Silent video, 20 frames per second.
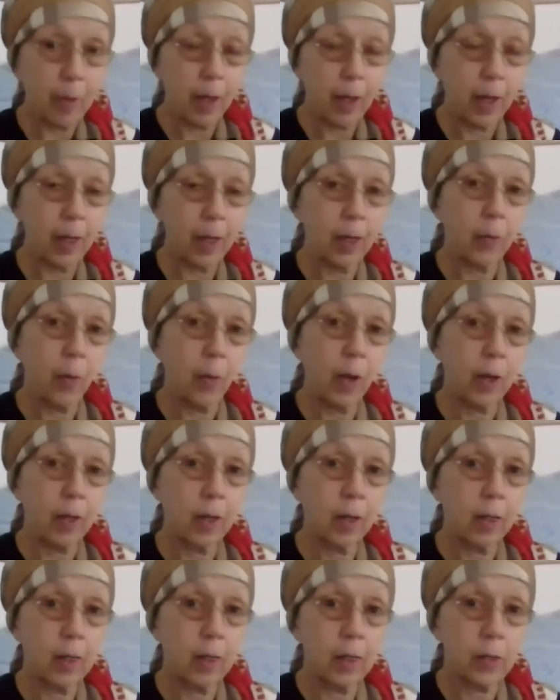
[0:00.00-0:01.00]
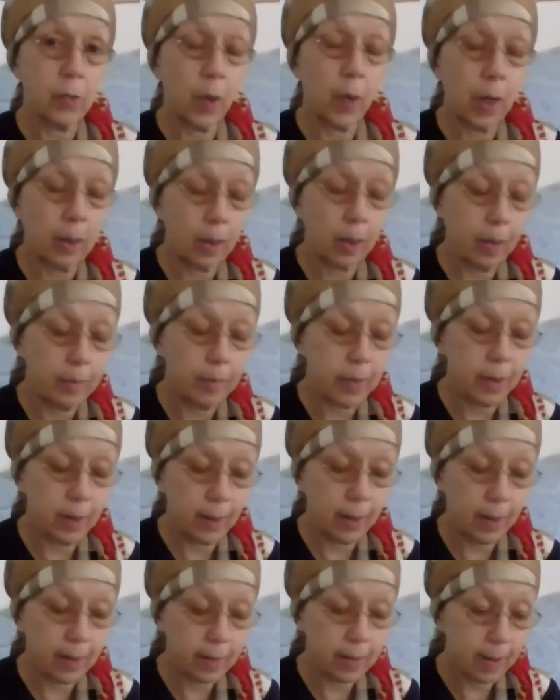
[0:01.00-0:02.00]
but anyone is welcome to
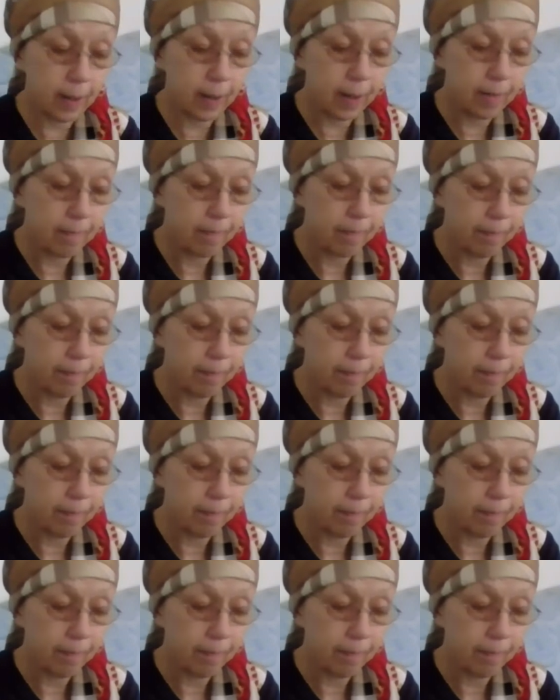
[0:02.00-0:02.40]
listen.